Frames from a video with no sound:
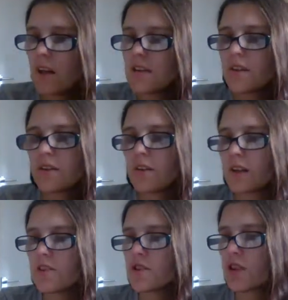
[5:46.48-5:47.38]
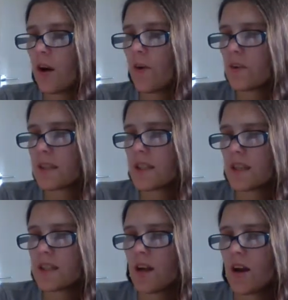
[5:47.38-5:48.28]
So you then just go onto
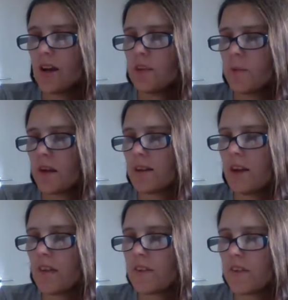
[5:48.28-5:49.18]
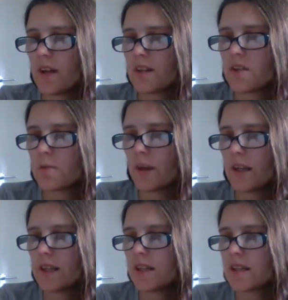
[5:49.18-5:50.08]
their site and you pick another eight
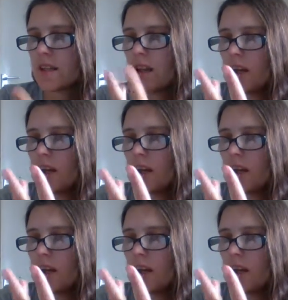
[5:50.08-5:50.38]
sweets.